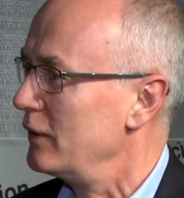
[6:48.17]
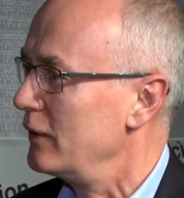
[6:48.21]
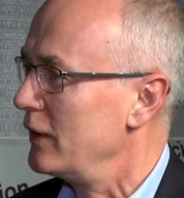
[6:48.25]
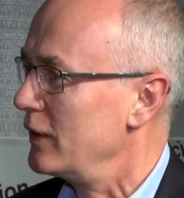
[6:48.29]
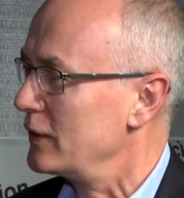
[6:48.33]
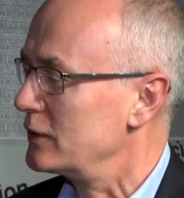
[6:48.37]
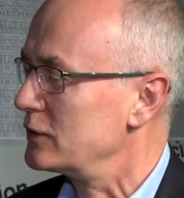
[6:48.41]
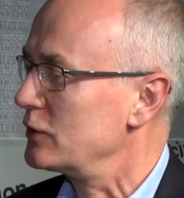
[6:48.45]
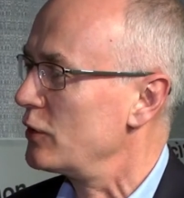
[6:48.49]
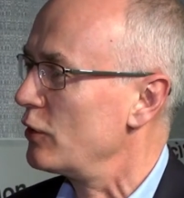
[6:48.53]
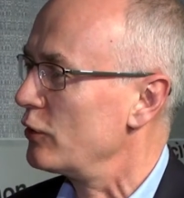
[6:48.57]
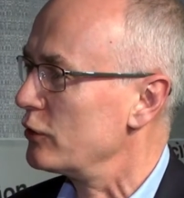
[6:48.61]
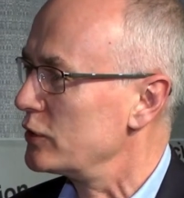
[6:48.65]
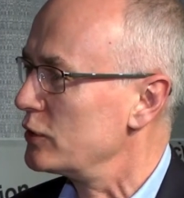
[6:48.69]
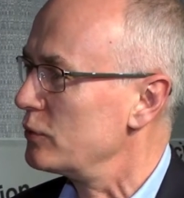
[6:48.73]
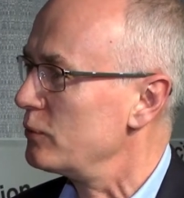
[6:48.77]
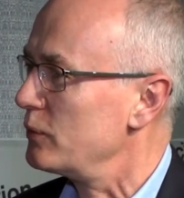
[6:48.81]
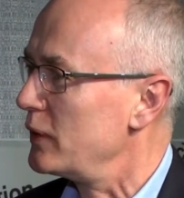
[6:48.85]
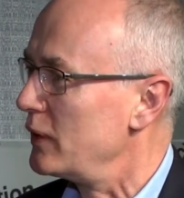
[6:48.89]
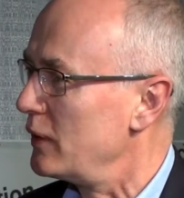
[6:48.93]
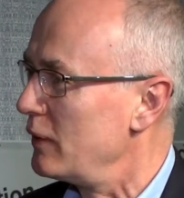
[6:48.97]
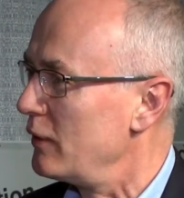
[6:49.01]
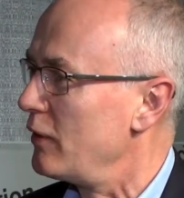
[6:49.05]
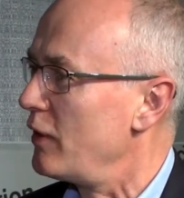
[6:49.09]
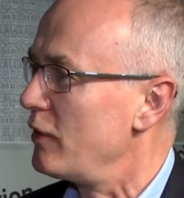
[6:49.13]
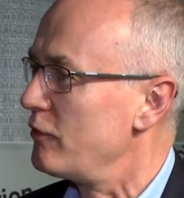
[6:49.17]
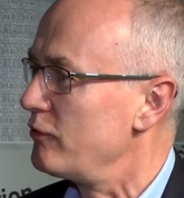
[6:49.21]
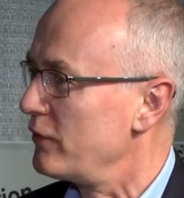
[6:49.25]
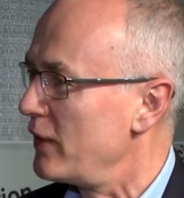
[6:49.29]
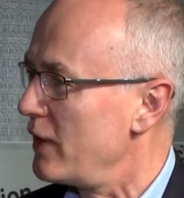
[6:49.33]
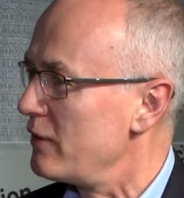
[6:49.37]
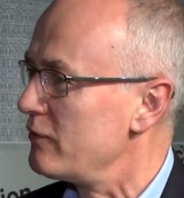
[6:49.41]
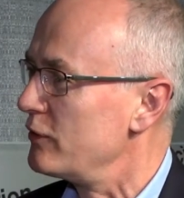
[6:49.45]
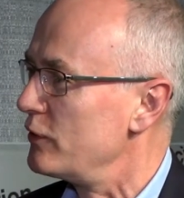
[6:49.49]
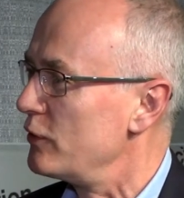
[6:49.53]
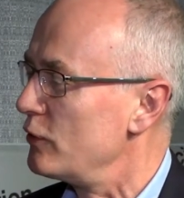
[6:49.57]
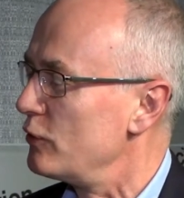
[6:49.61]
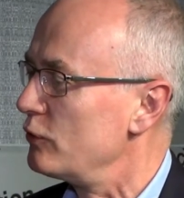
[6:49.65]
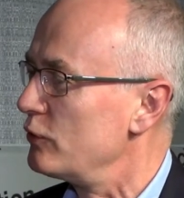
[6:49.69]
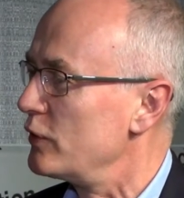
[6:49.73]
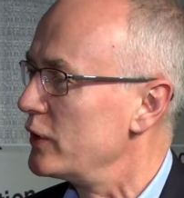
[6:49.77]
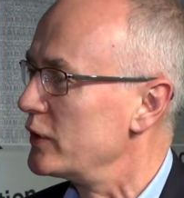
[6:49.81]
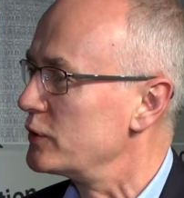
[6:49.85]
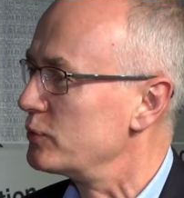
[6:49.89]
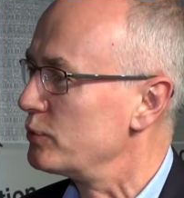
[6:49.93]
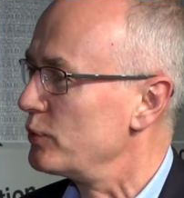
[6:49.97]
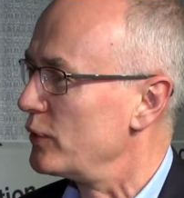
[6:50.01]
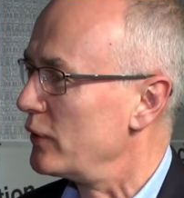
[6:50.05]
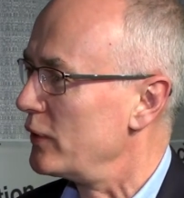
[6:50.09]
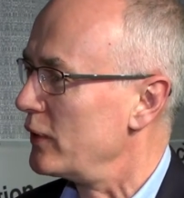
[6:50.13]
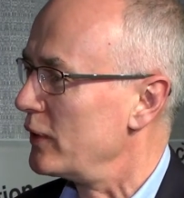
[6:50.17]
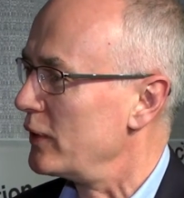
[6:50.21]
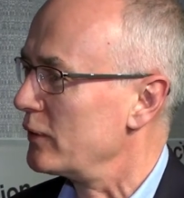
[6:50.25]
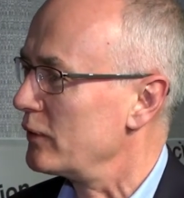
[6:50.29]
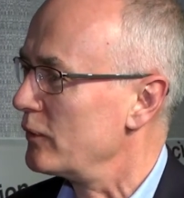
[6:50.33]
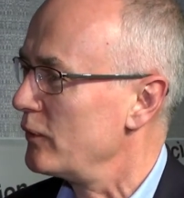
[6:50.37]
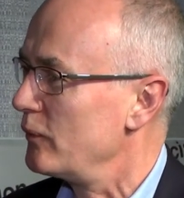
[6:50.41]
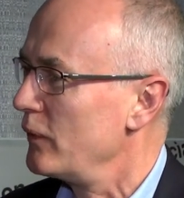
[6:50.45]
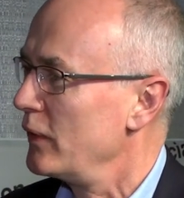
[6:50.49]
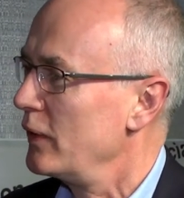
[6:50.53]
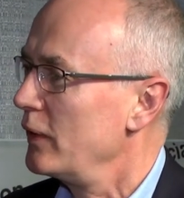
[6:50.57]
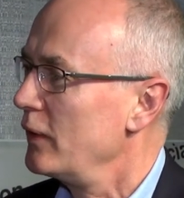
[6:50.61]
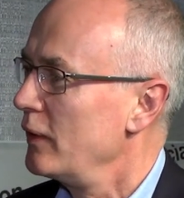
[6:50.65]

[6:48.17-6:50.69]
It's got to be a, a flavanol-rich product.